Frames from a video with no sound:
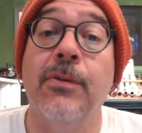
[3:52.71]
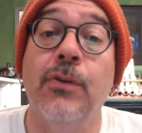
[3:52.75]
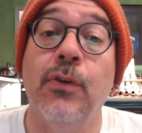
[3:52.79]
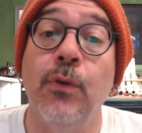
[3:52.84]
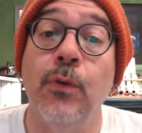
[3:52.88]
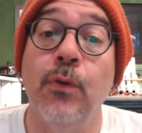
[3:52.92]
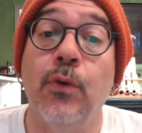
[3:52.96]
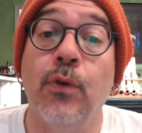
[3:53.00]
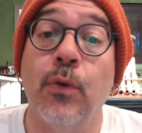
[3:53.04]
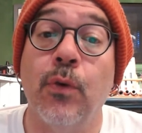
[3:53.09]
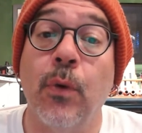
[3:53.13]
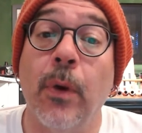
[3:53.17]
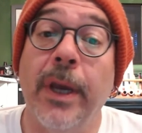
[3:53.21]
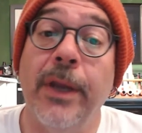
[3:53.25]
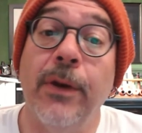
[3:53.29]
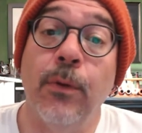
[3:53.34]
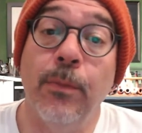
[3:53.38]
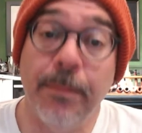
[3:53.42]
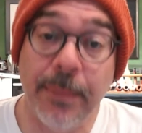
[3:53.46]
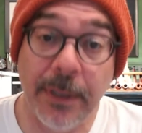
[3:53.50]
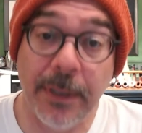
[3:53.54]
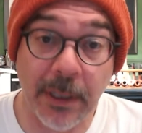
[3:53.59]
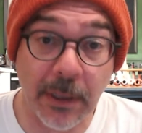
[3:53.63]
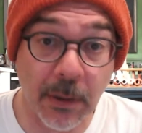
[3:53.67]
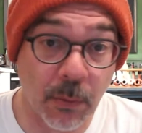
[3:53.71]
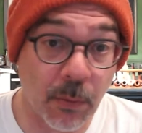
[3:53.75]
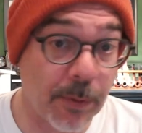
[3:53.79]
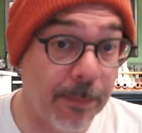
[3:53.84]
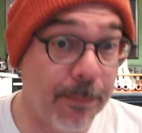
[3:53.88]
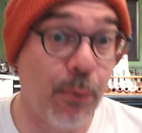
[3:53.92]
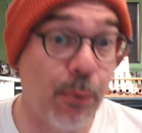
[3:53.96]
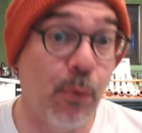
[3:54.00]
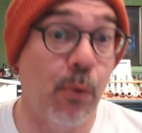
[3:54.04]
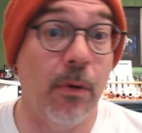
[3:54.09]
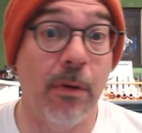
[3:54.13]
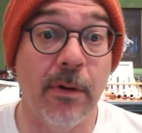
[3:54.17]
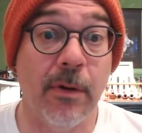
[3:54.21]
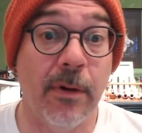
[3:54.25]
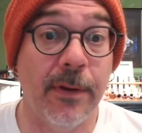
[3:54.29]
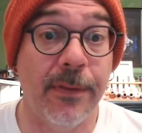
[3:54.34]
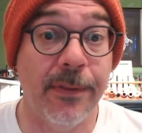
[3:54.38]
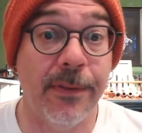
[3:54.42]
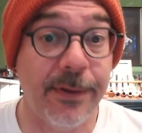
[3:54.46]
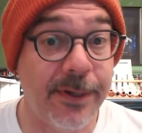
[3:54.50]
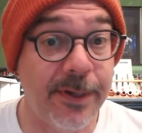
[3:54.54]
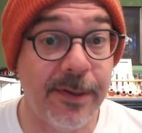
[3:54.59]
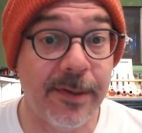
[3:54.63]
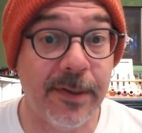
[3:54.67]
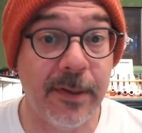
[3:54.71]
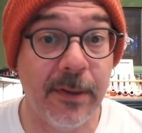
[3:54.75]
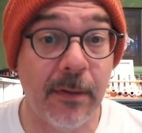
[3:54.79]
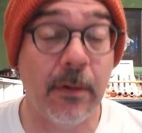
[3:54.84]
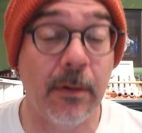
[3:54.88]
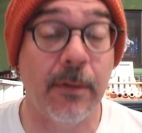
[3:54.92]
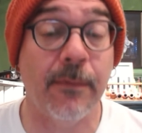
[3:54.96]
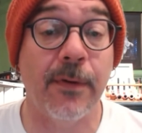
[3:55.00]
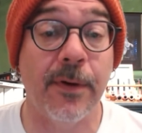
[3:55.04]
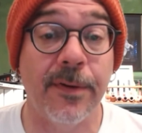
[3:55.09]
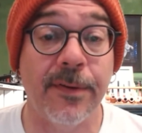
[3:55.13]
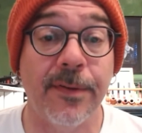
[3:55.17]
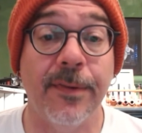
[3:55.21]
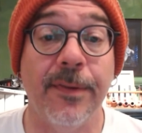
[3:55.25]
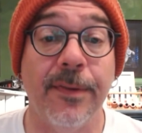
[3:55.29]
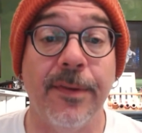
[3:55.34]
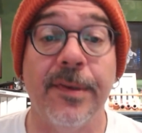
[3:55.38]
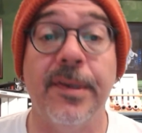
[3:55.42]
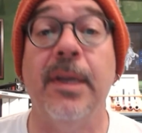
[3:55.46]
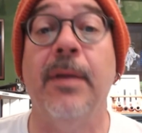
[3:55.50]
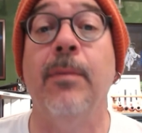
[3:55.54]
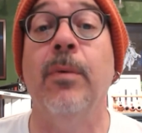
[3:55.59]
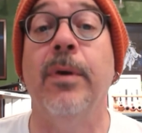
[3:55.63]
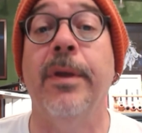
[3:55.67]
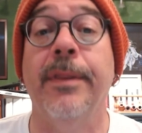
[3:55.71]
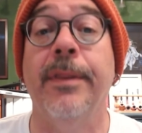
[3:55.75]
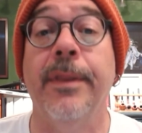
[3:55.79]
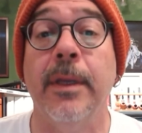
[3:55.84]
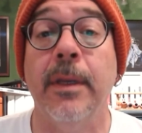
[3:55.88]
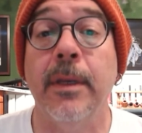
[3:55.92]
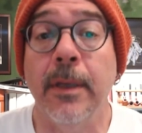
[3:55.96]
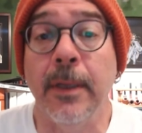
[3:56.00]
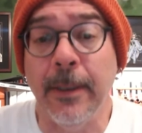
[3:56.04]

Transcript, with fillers: to try to be a reporter in the D C universe, in the same way that